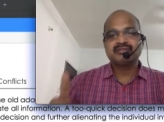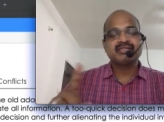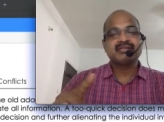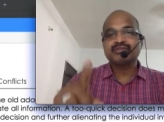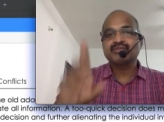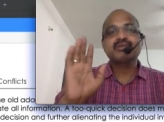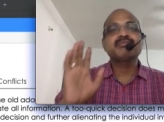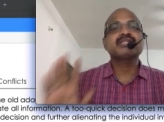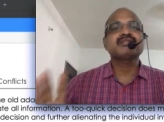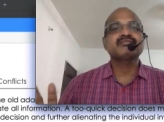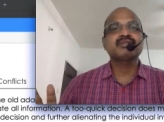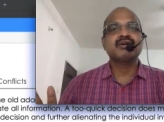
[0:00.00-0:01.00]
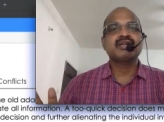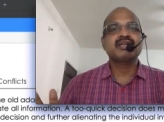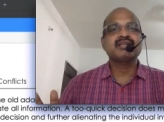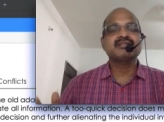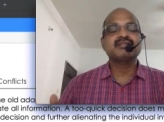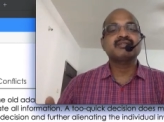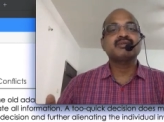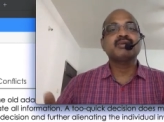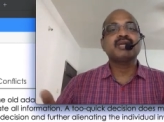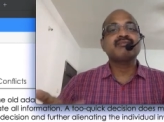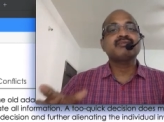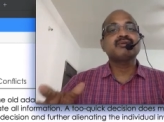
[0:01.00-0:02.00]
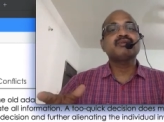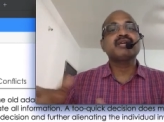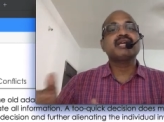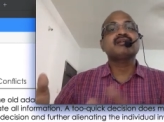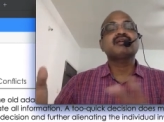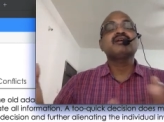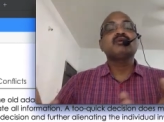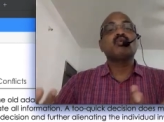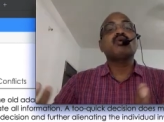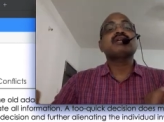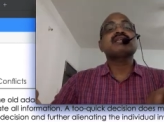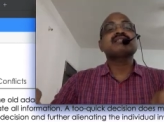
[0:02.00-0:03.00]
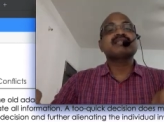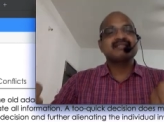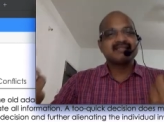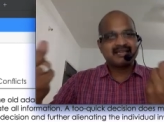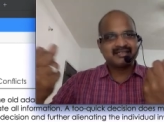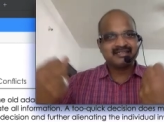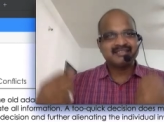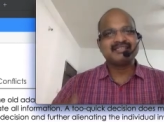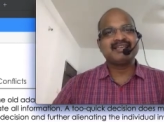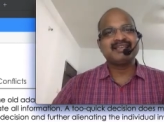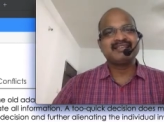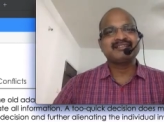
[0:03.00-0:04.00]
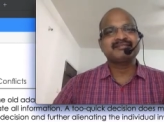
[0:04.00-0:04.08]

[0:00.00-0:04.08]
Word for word: otherwise, you will mess up the organization organization you'll have to look at what he's exactly saying